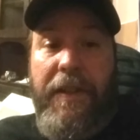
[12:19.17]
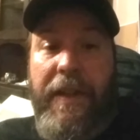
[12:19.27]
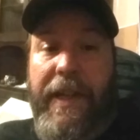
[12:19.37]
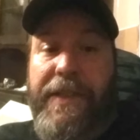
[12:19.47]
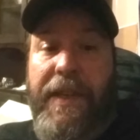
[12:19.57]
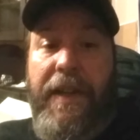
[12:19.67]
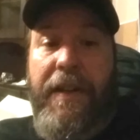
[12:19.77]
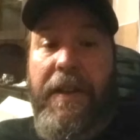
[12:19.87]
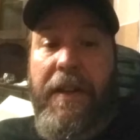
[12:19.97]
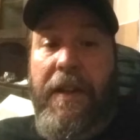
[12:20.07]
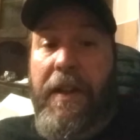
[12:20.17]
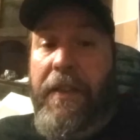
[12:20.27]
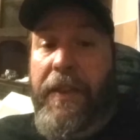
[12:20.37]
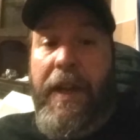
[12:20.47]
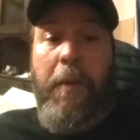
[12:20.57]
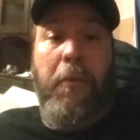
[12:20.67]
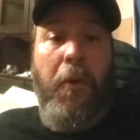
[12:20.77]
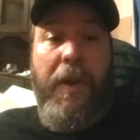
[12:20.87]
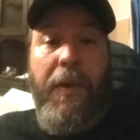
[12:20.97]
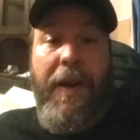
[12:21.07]
And I said, then I'm
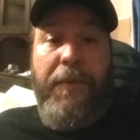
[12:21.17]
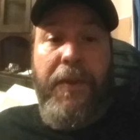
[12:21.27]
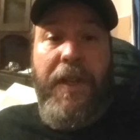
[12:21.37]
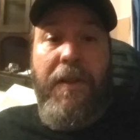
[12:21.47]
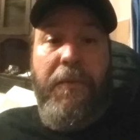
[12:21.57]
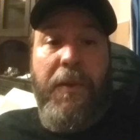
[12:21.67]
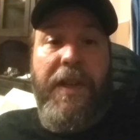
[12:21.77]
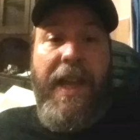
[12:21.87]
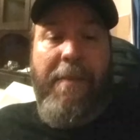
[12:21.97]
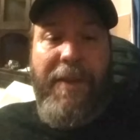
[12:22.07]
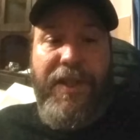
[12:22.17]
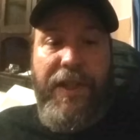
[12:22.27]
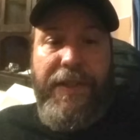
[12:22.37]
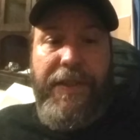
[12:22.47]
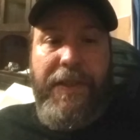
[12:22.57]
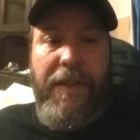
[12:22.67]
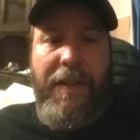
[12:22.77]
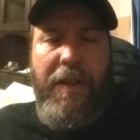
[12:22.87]
going to go after you for damages